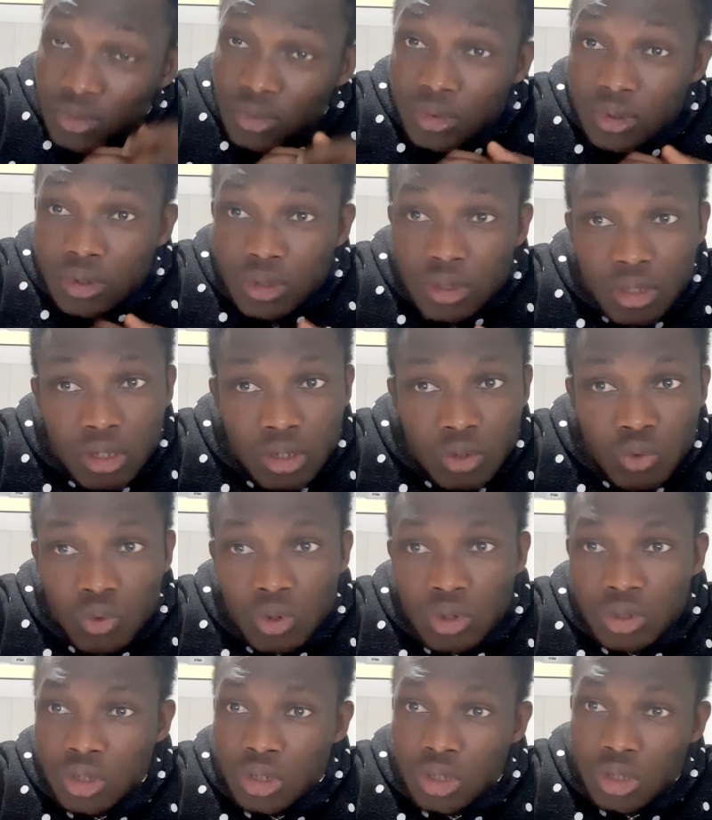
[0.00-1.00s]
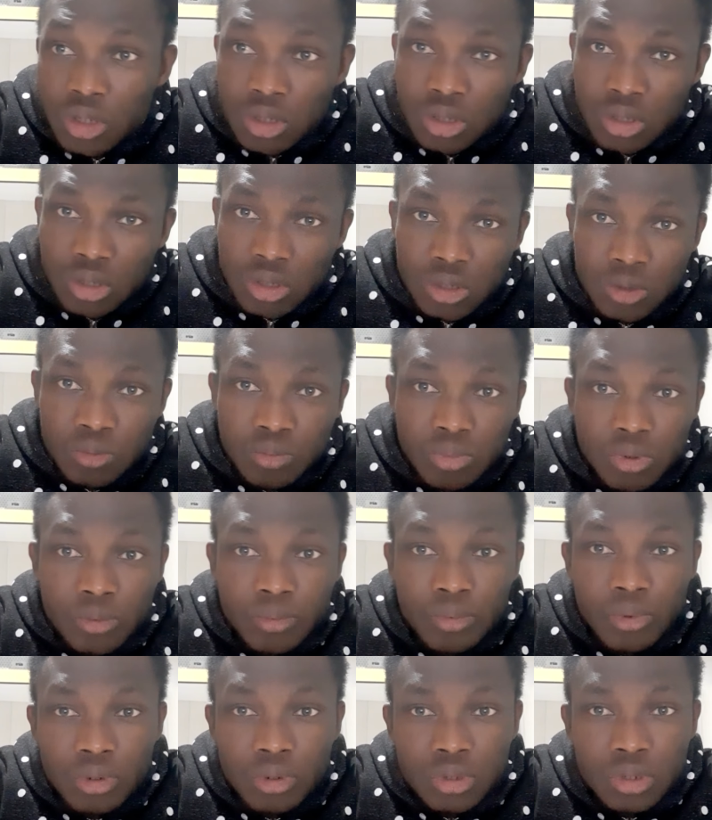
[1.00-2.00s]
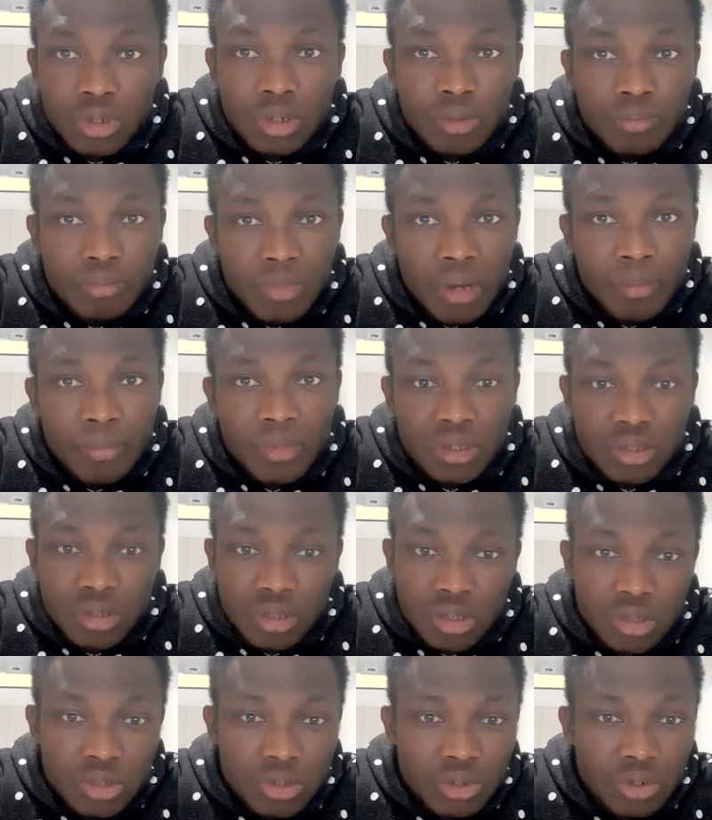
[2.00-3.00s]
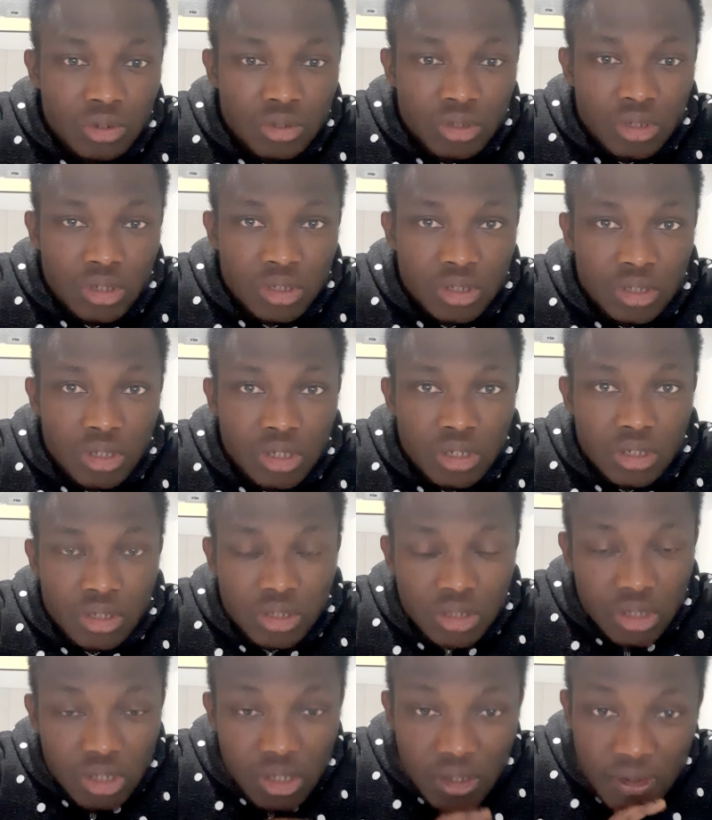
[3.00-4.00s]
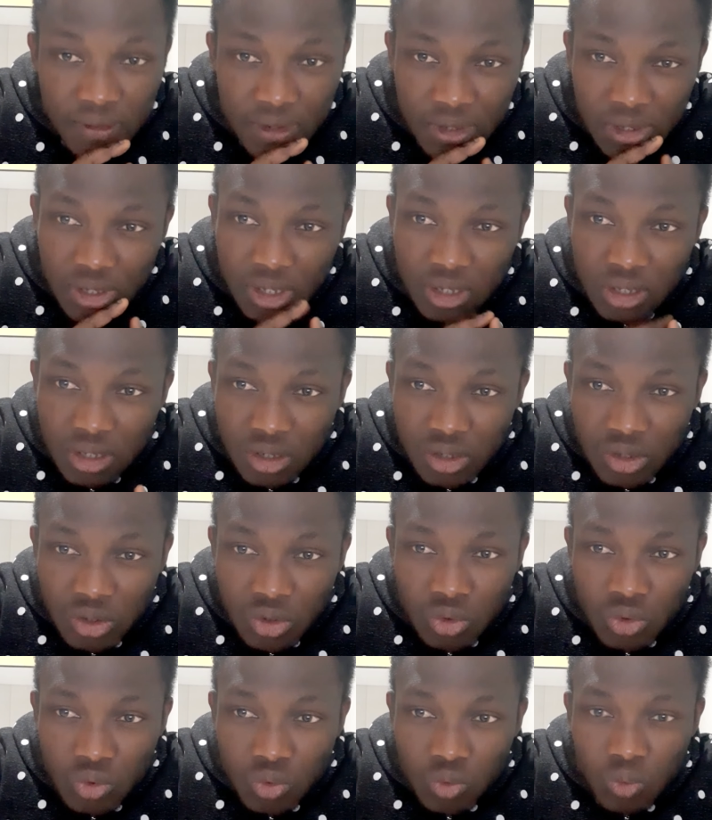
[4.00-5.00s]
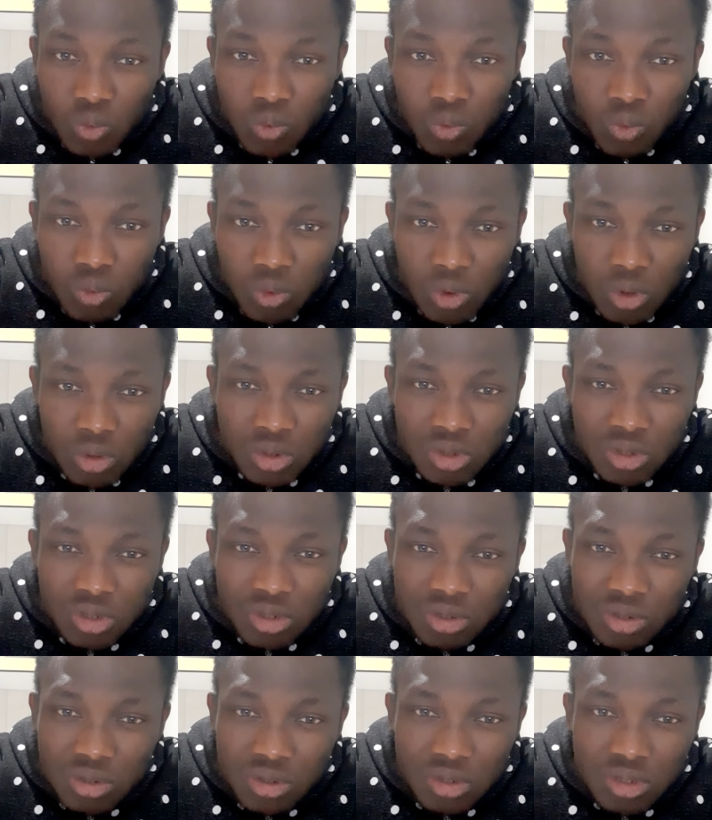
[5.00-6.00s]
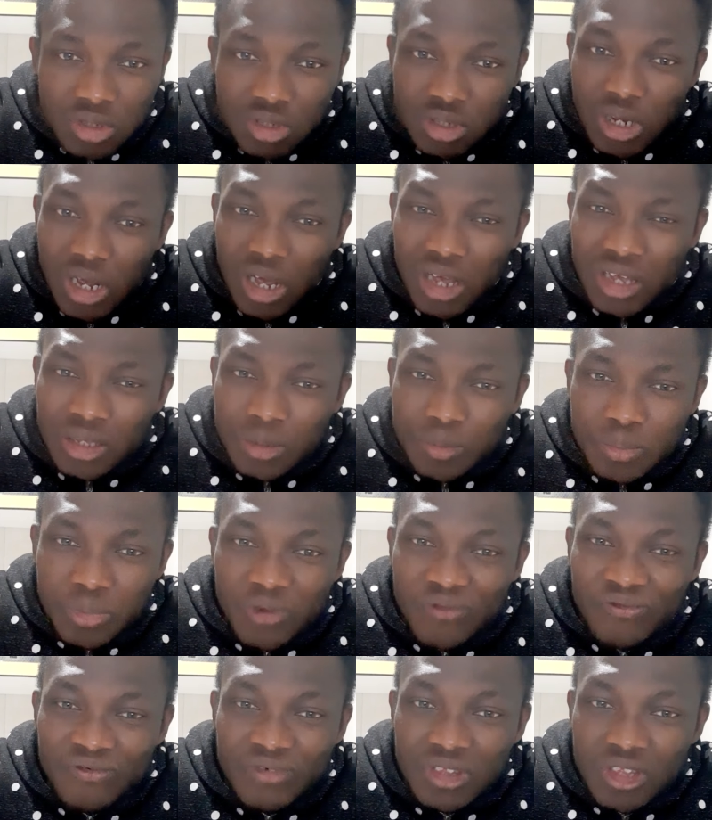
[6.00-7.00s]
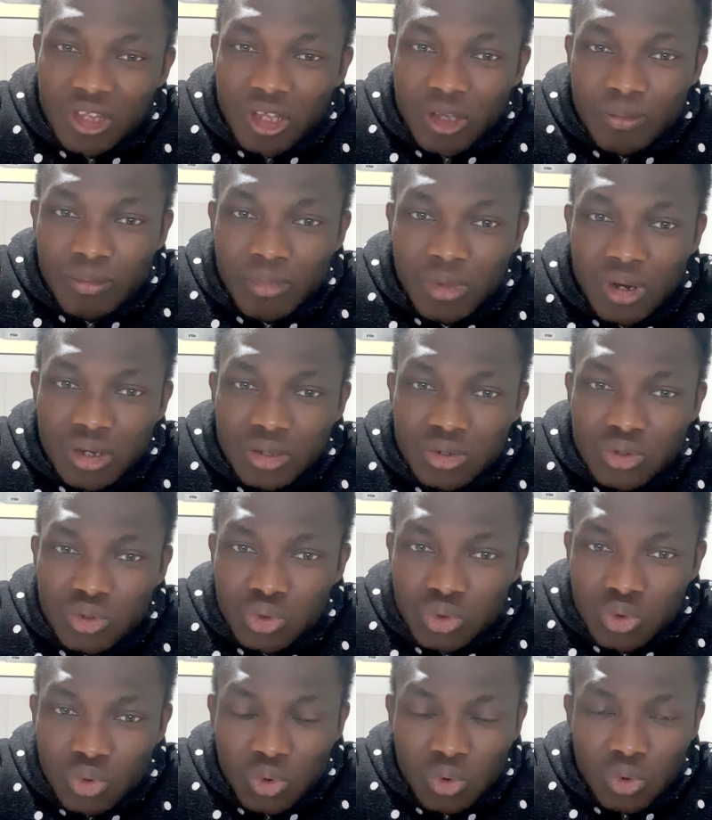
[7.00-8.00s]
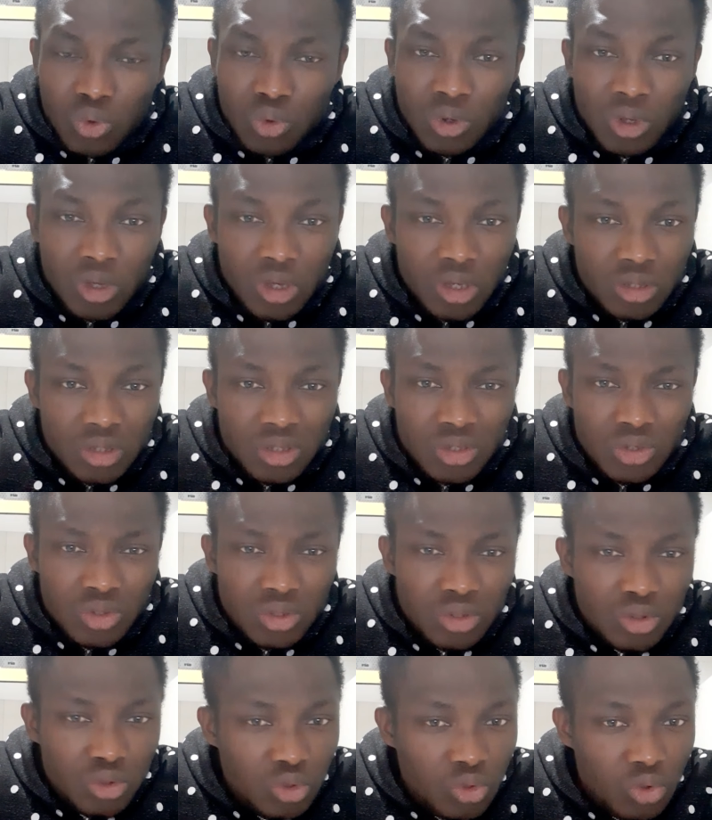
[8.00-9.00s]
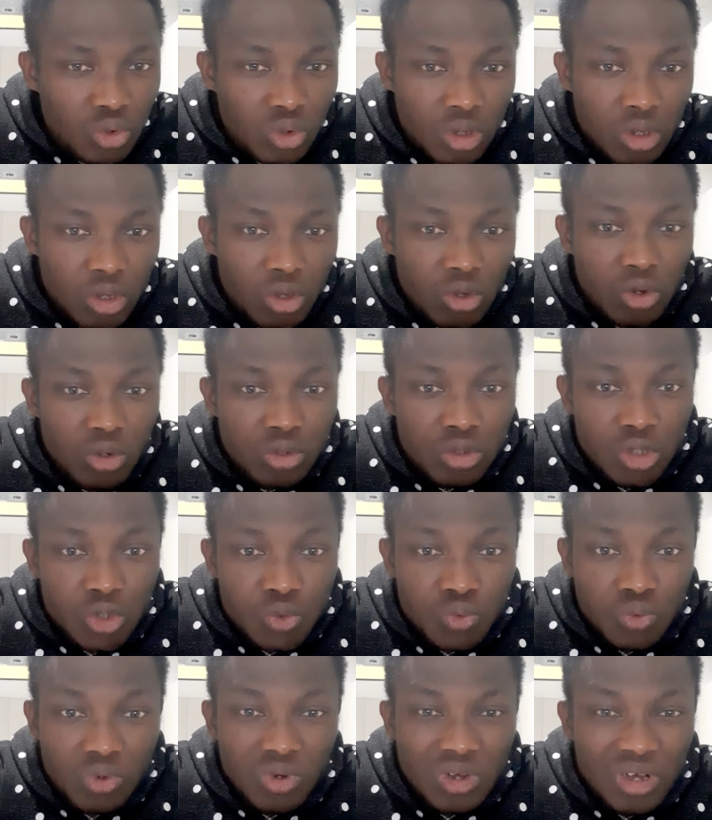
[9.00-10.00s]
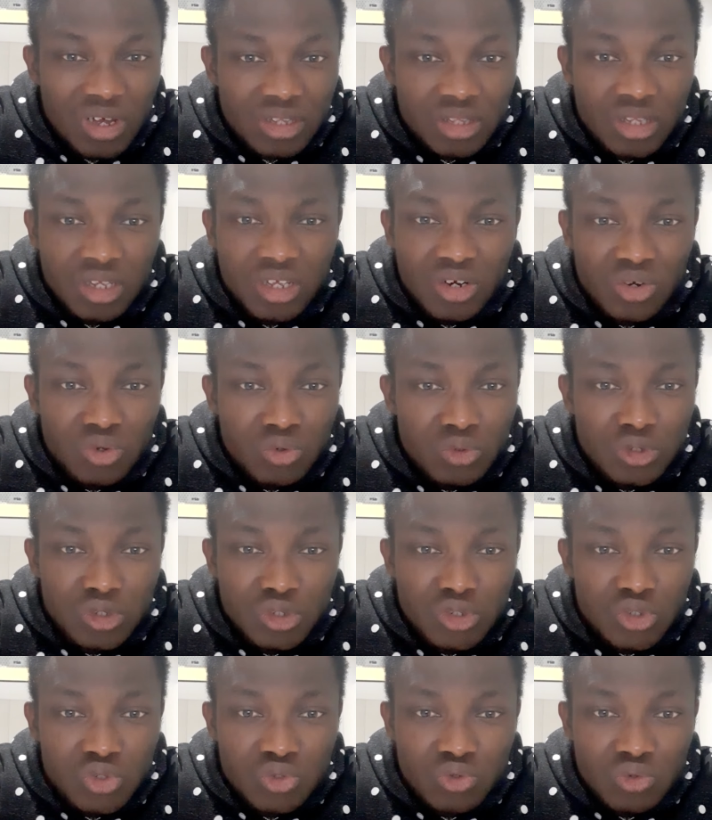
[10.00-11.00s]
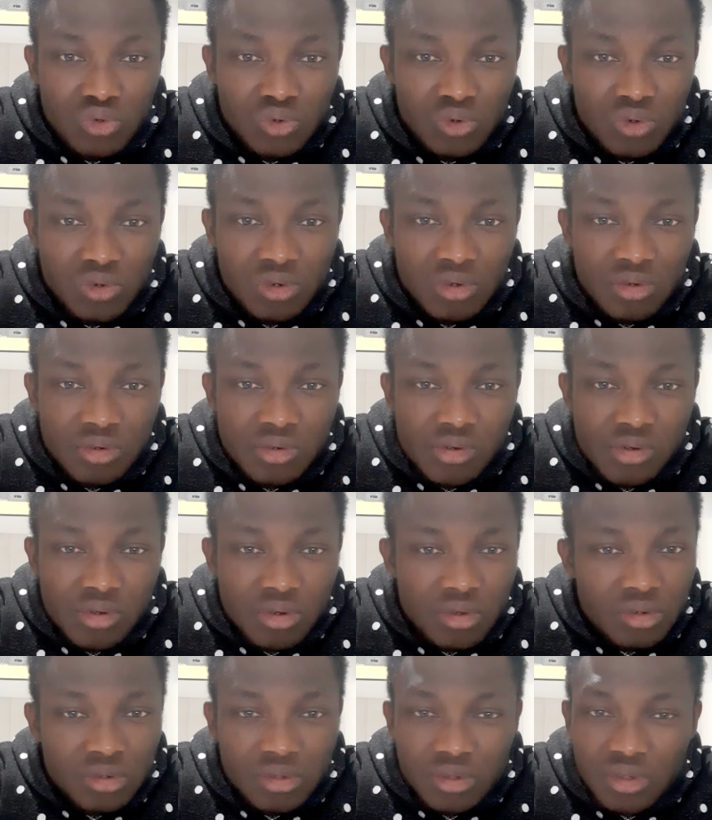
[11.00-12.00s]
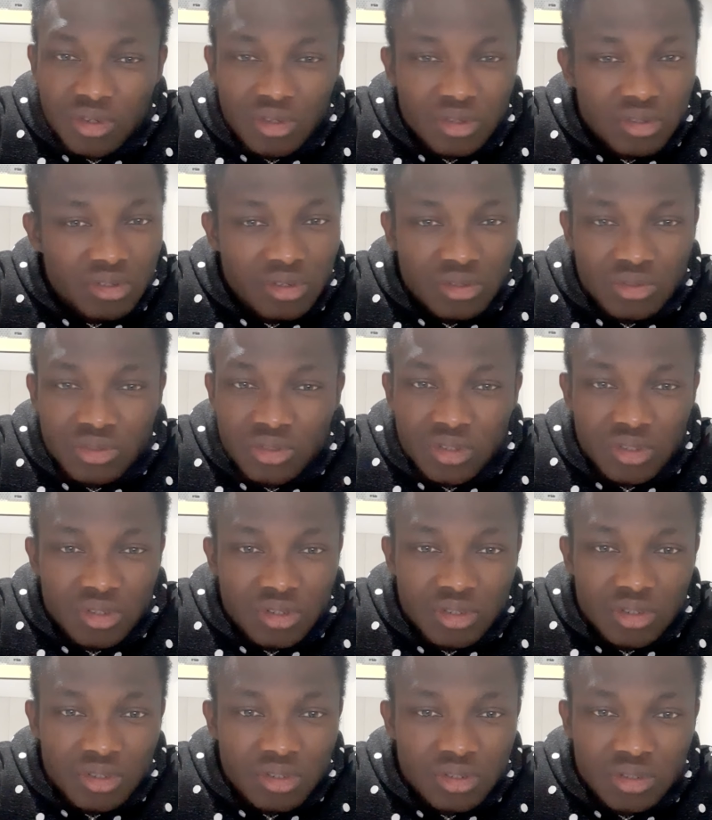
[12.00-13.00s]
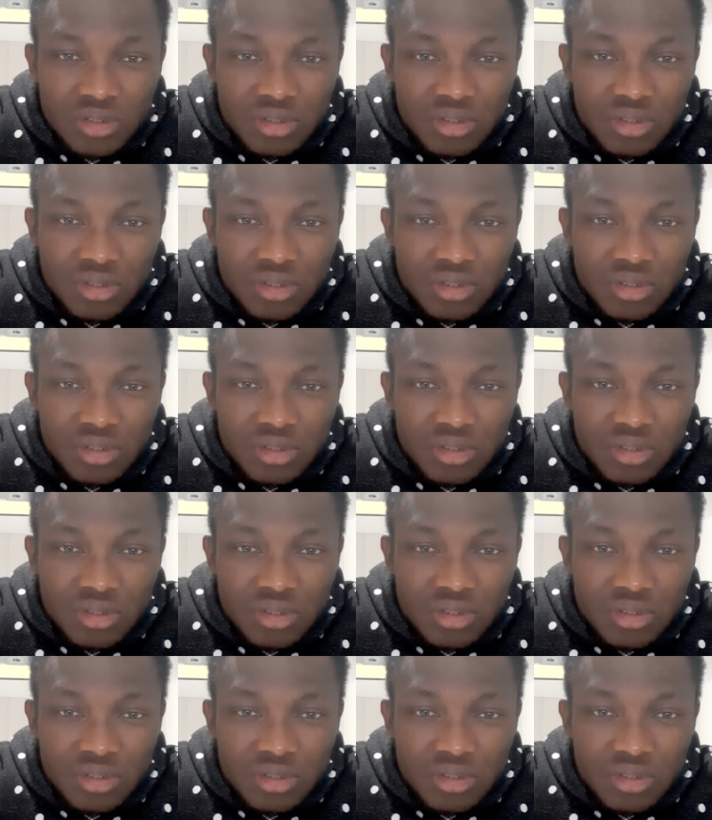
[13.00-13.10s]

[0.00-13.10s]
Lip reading: The world is bewildering my mind so these days. What shall it profit a man to gain all this world and then lose his soul? Nothing.